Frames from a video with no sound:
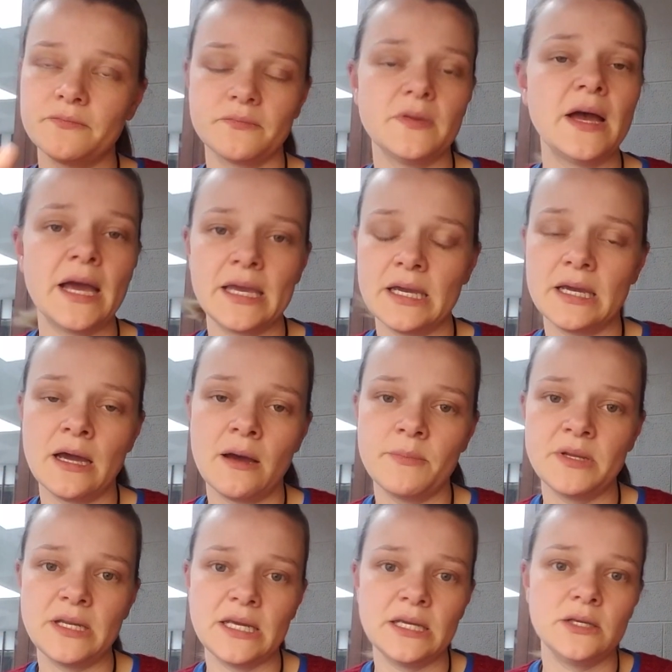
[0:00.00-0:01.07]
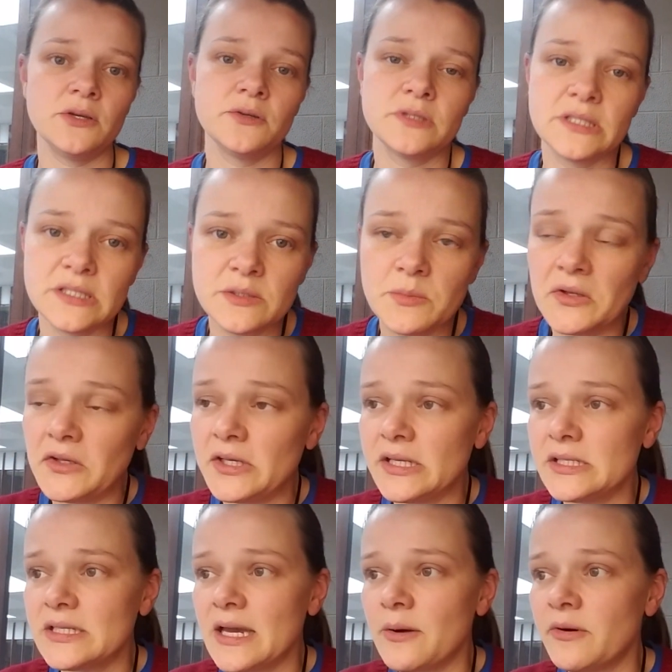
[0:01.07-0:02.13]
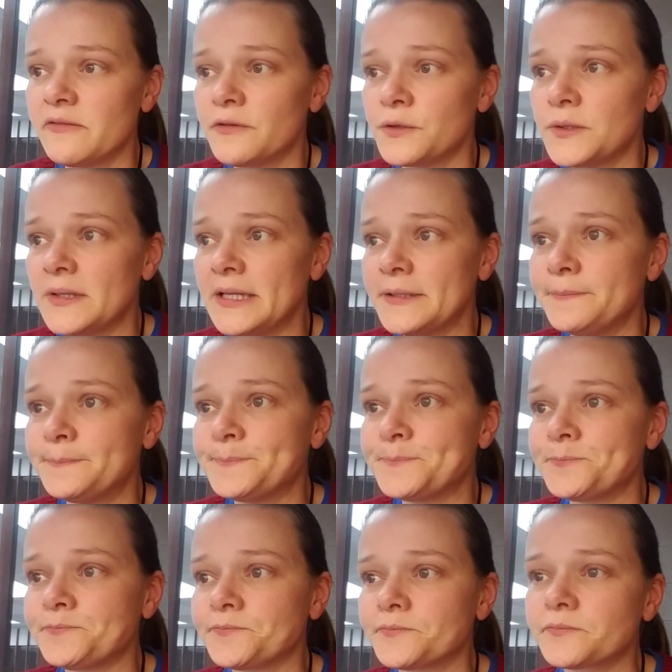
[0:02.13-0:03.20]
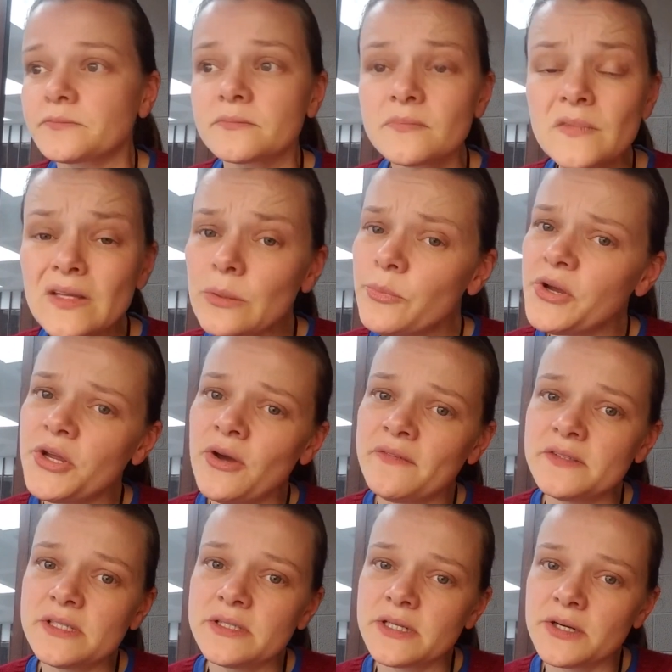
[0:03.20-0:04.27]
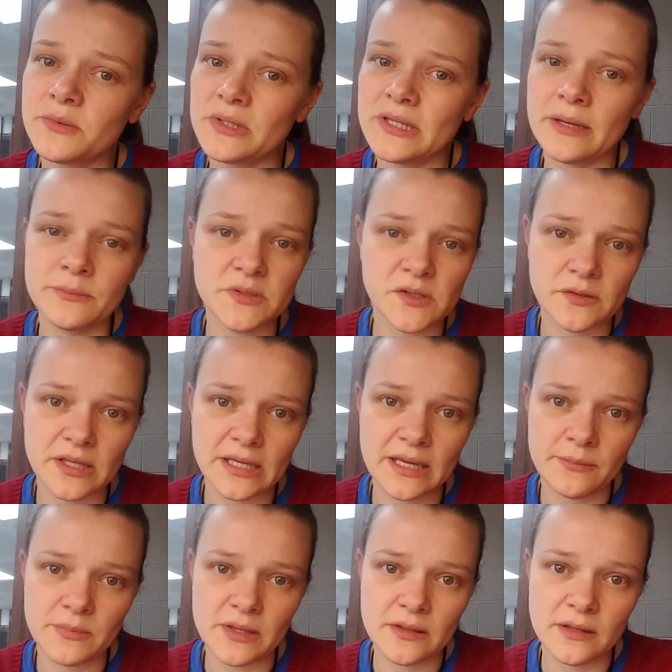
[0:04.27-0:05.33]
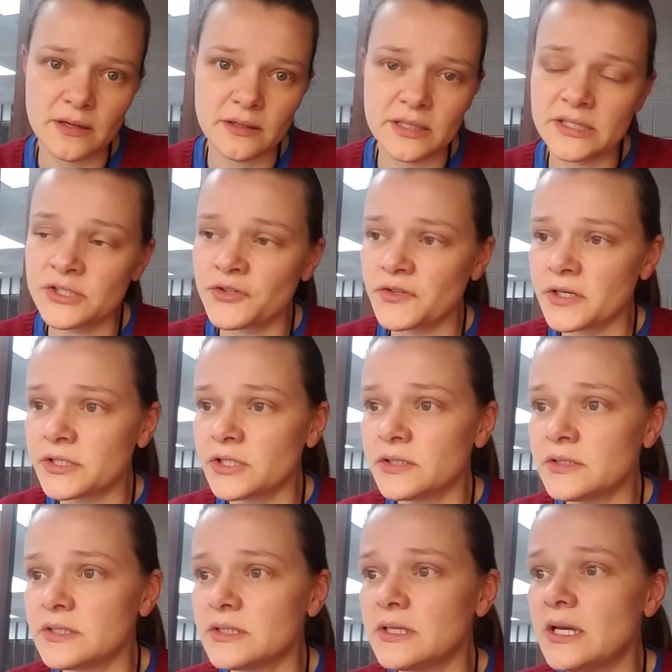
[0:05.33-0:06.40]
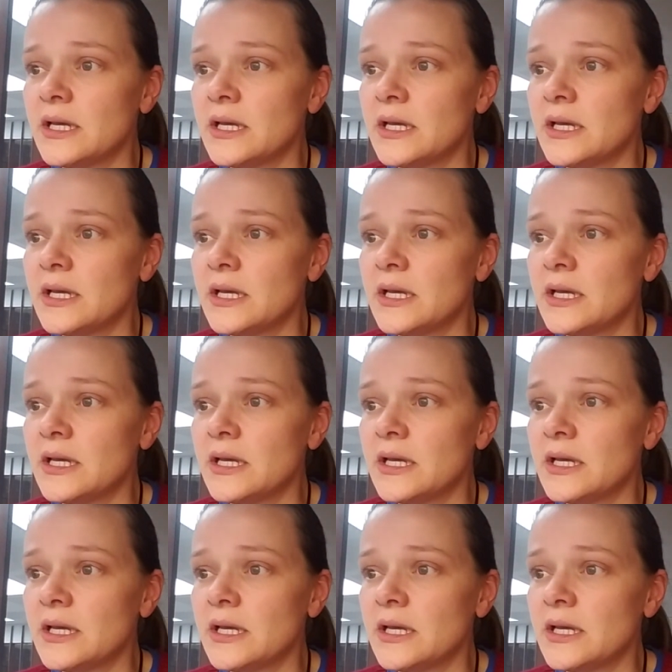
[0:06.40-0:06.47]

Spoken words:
I accommodate your disabilities however you need. But you have to start with them so they get me the instructions.